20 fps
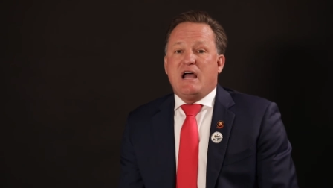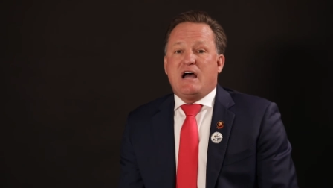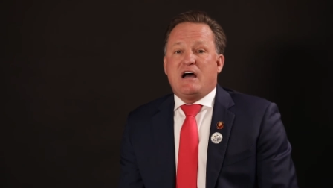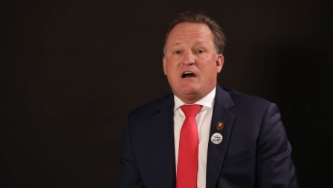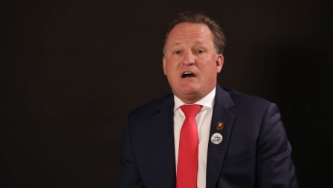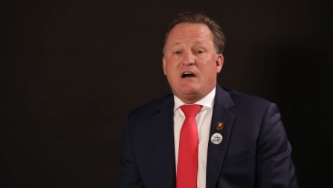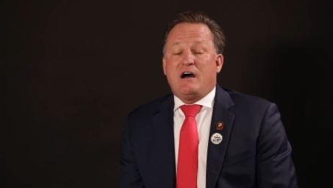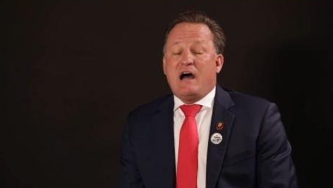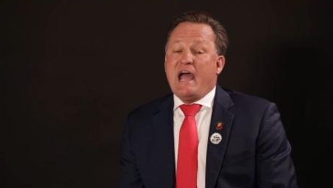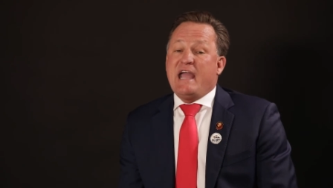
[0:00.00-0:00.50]

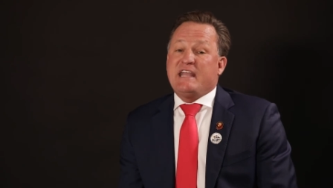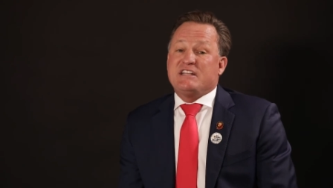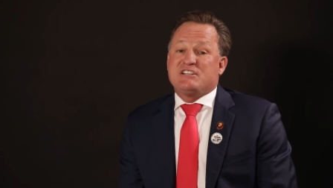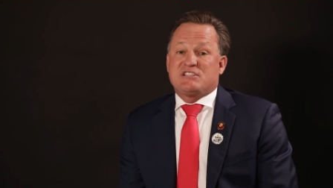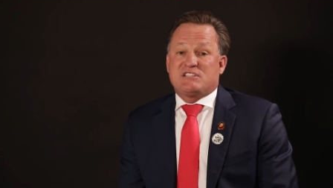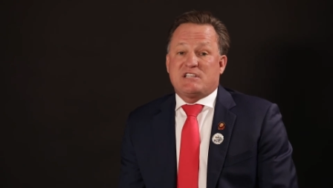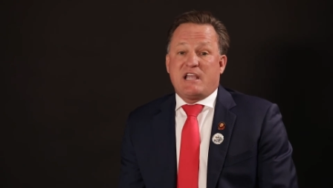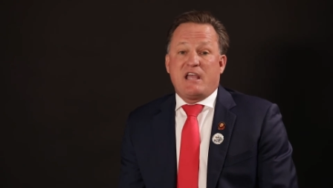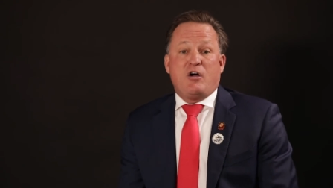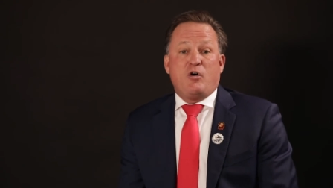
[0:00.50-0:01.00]
a
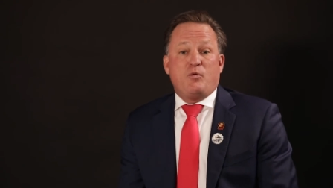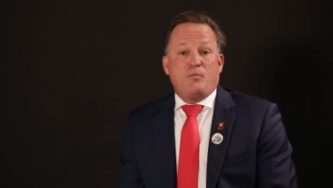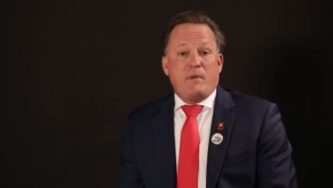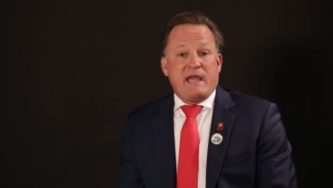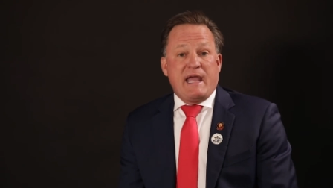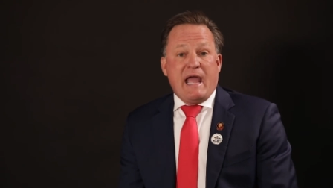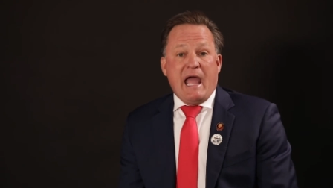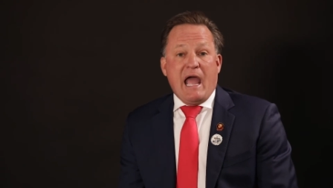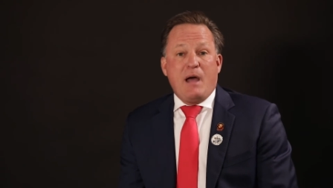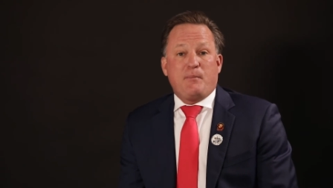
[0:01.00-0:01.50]
sale
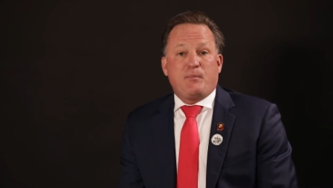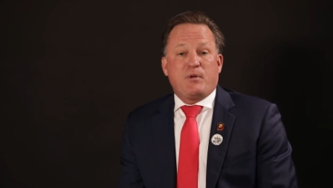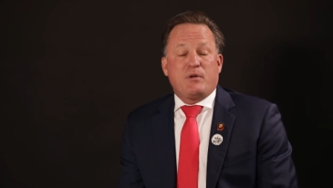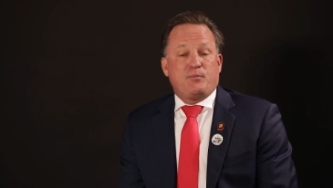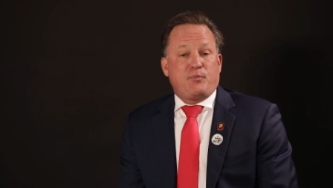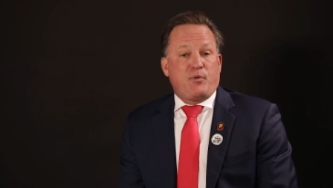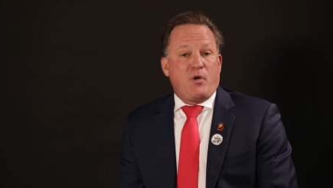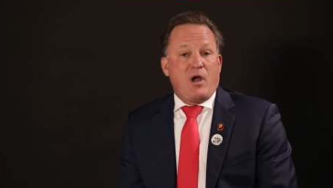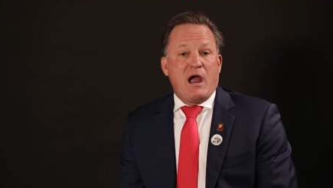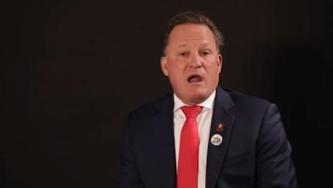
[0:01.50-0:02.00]
may happen
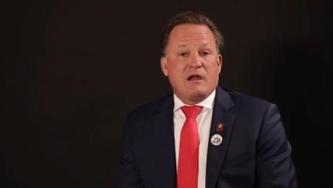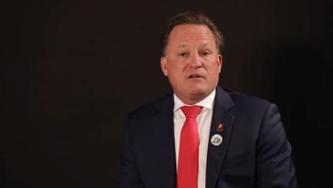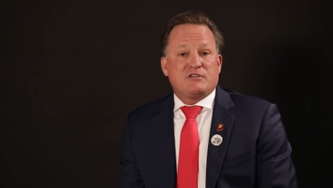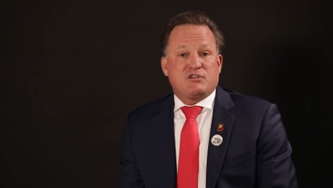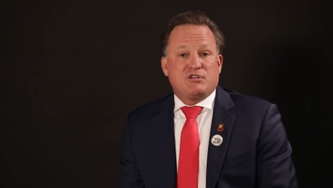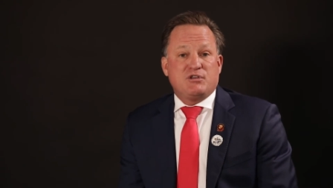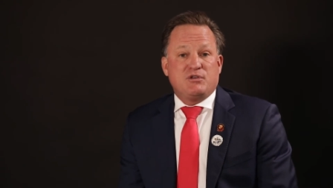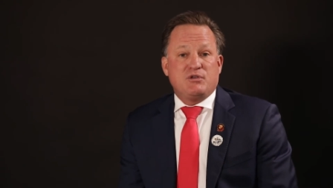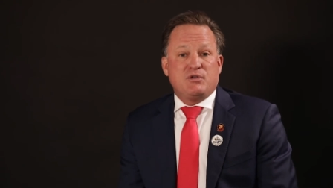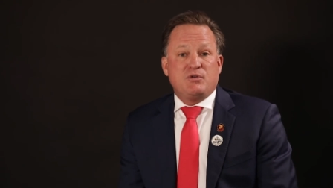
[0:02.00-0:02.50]
prior
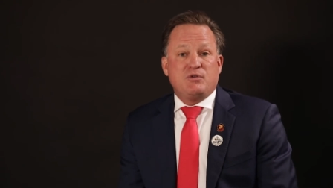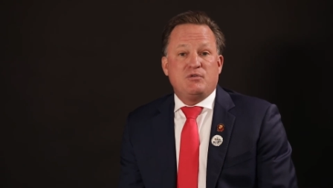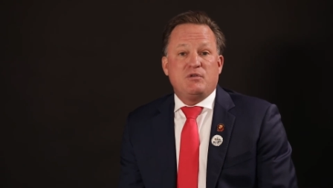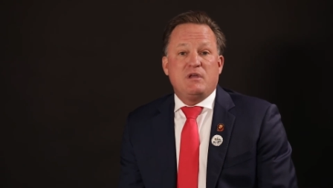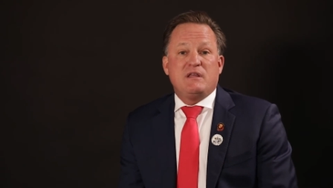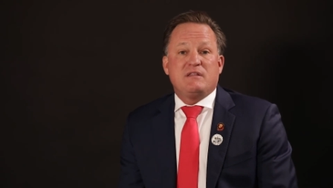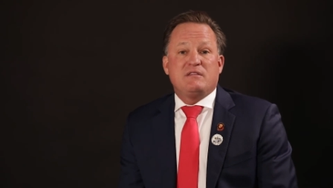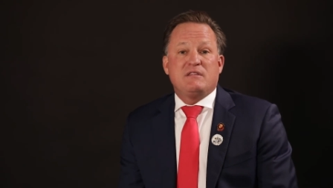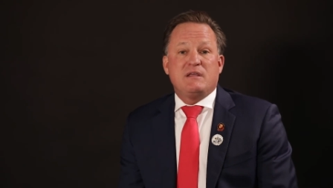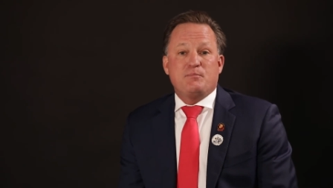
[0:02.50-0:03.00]
to
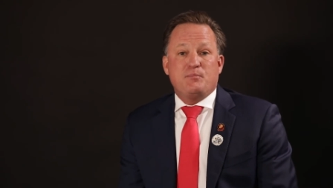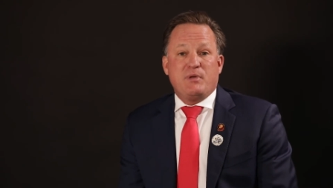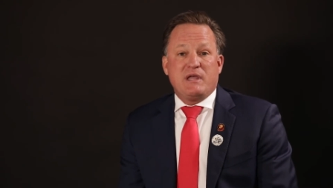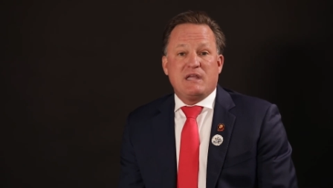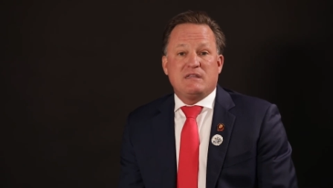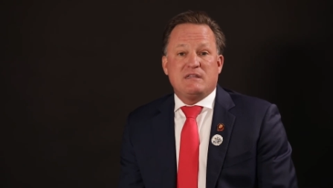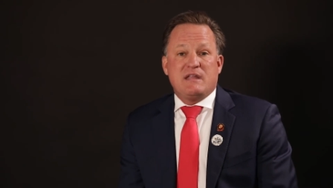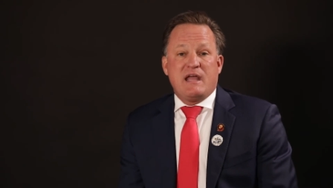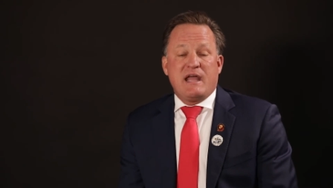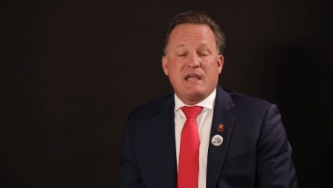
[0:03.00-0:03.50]
the
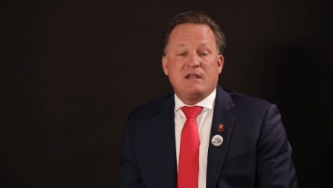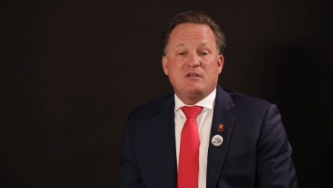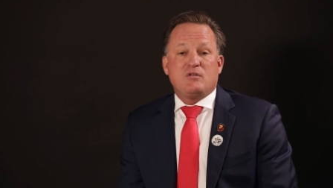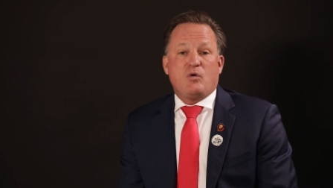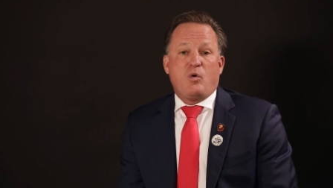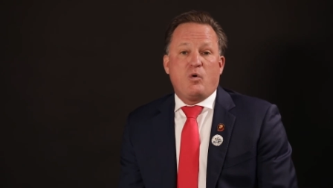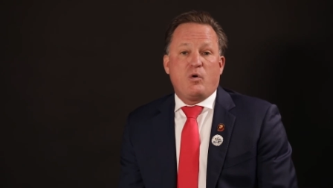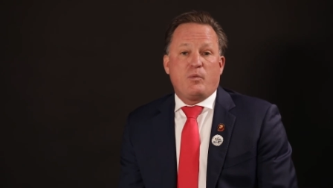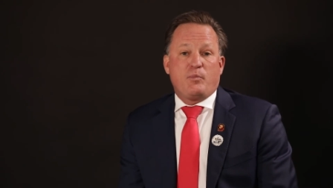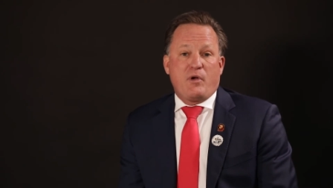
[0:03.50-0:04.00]
bid date
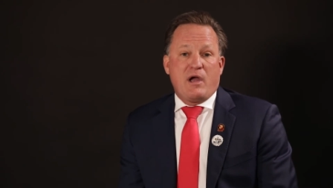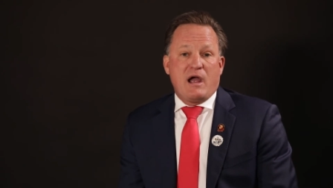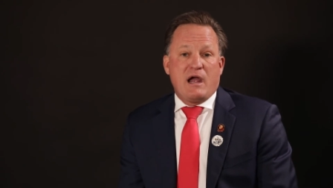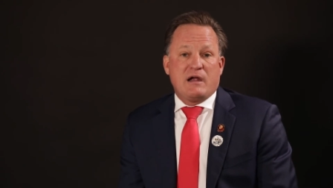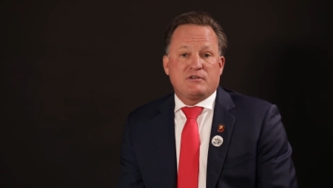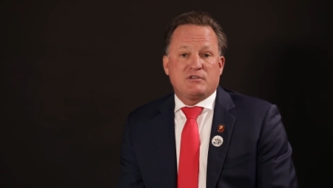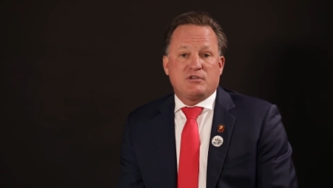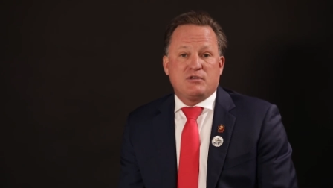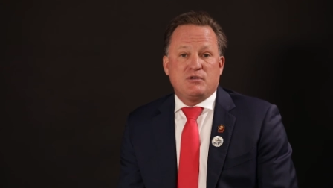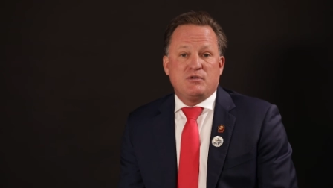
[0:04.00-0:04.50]
or
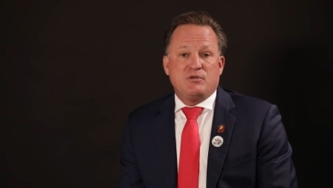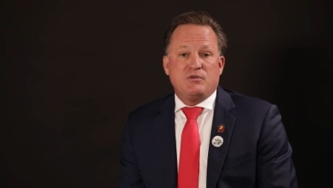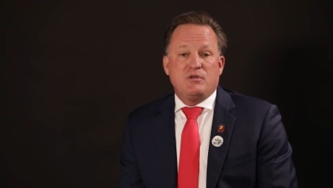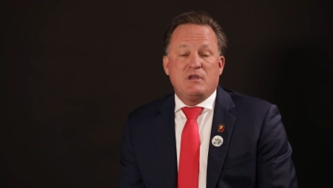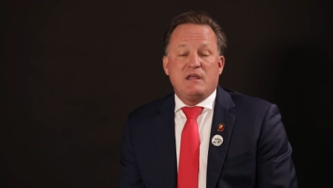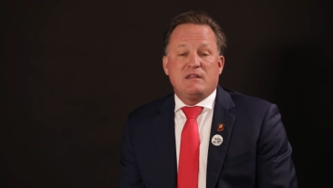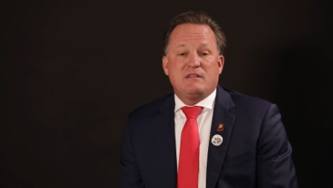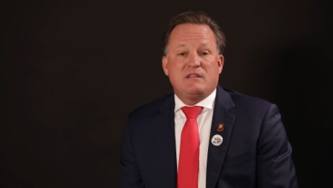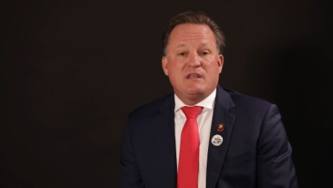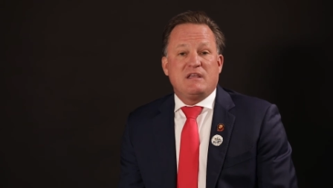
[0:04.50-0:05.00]
prior to
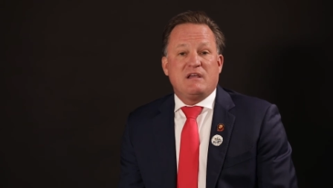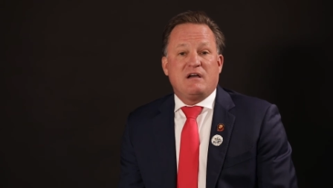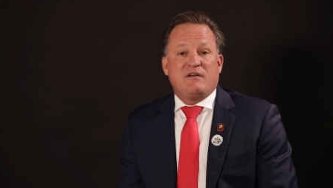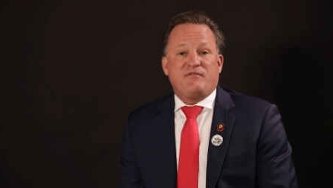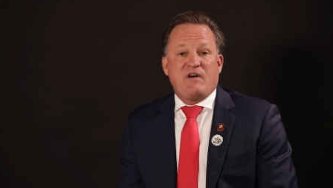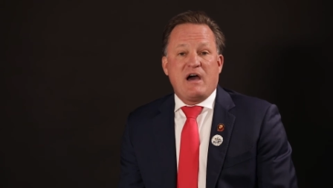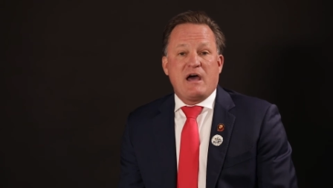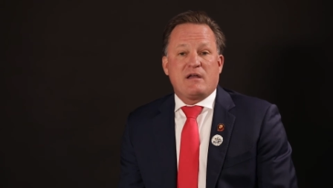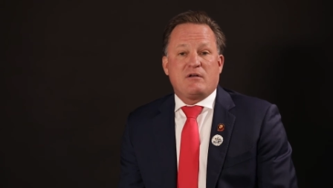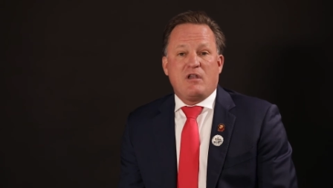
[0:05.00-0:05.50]
the
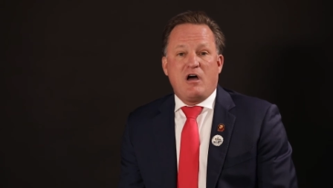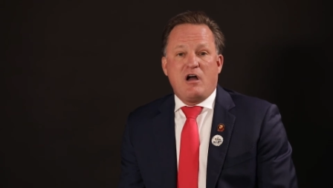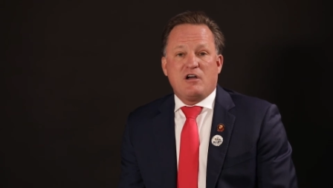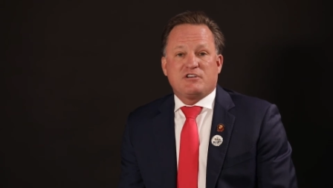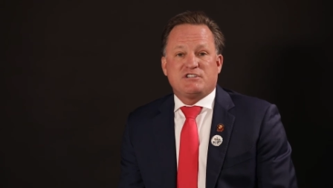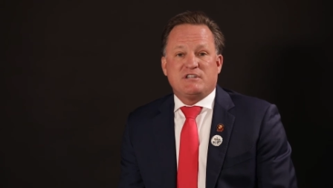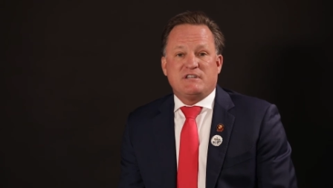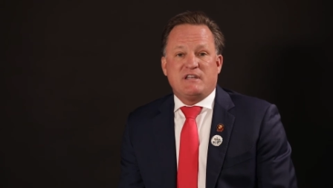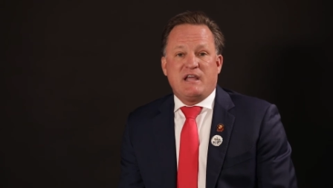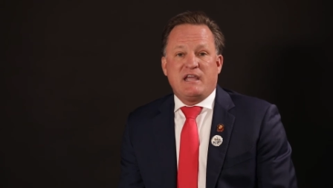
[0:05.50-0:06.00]
final
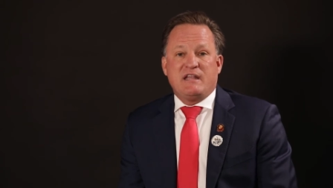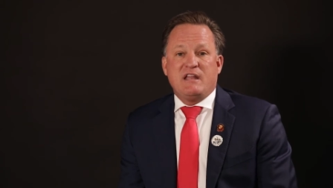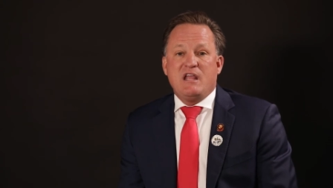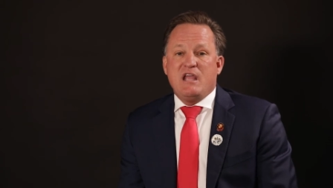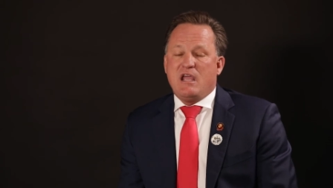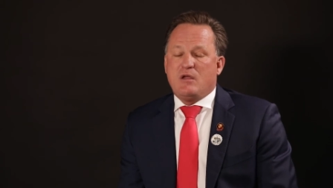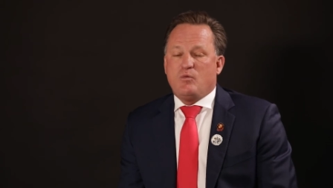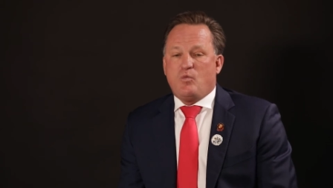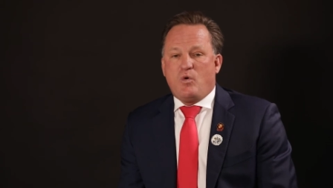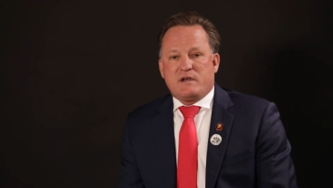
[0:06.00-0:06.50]
auction date.
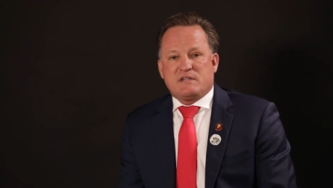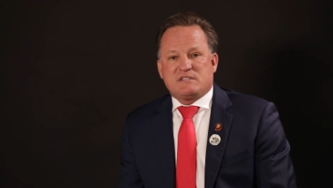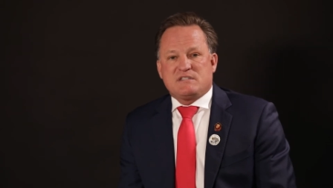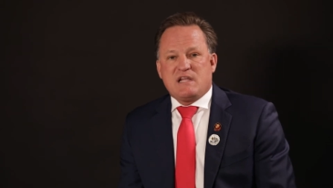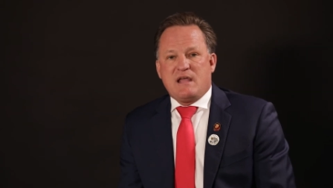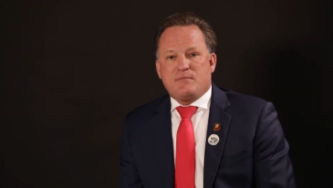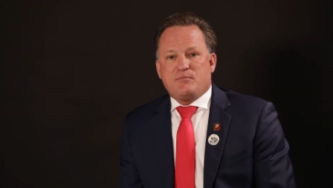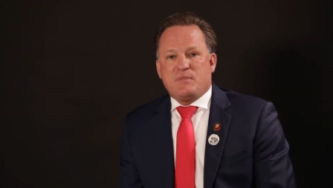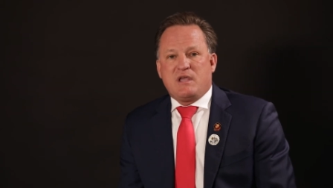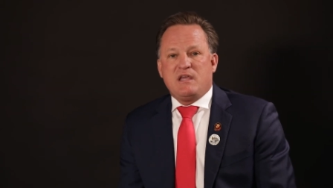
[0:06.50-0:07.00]
And what does
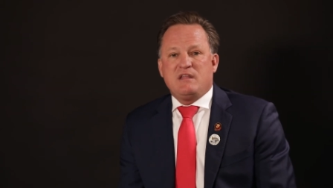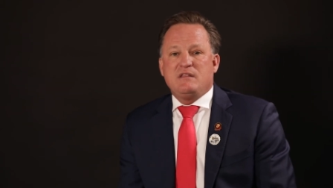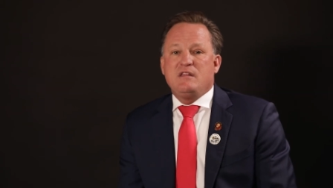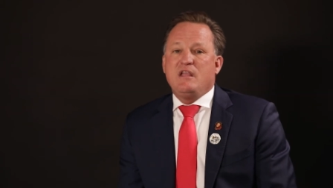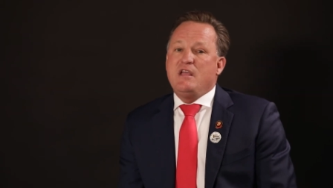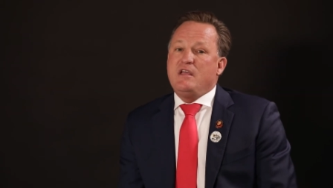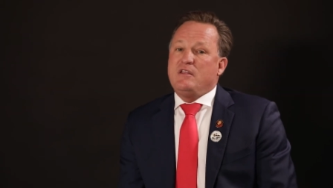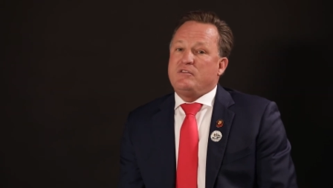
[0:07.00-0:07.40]
that mean?